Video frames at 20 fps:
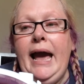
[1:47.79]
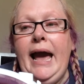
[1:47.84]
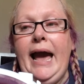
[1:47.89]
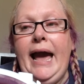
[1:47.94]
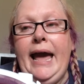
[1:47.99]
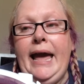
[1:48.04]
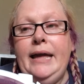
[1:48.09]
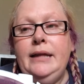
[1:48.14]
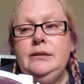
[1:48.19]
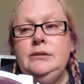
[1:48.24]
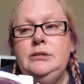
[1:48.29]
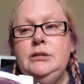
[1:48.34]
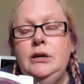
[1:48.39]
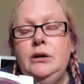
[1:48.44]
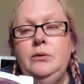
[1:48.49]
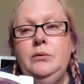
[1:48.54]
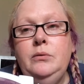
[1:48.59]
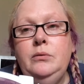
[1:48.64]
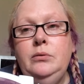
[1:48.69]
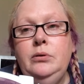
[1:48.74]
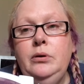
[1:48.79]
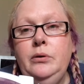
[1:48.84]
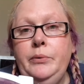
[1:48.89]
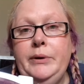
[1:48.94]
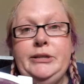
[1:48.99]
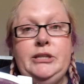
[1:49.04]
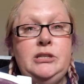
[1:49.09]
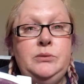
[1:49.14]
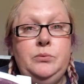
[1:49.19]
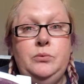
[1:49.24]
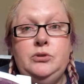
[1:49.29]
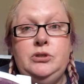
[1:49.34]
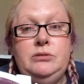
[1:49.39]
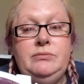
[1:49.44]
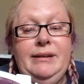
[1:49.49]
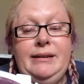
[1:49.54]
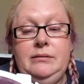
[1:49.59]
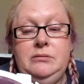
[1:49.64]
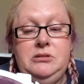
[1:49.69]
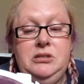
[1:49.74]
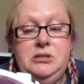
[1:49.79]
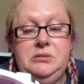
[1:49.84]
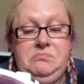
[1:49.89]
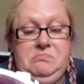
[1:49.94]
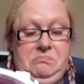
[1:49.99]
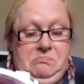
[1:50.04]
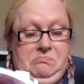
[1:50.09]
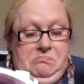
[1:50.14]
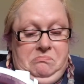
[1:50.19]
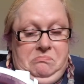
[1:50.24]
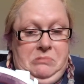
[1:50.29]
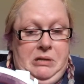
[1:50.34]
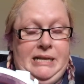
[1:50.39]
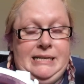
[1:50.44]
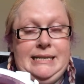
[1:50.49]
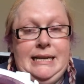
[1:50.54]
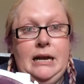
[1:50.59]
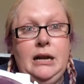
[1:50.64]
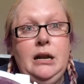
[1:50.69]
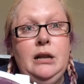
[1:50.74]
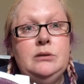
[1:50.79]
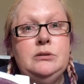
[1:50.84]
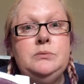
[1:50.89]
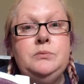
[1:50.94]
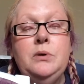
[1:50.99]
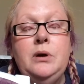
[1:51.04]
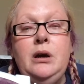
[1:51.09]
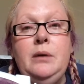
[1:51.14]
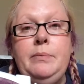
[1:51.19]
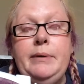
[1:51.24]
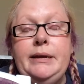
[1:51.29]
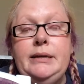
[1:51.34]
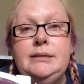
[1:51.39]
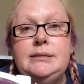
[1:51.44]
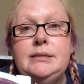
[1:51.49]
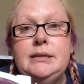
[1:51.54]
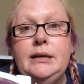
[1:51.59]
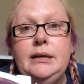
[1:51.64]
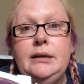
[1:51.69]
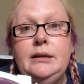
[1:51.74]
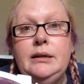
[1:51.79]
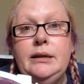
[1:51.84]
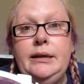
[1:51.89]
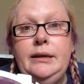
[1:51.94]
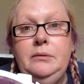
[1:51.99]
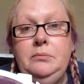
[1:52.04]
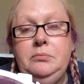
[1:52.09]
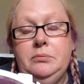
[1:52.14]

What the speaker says: And we just walked around just as our clothes were, basically.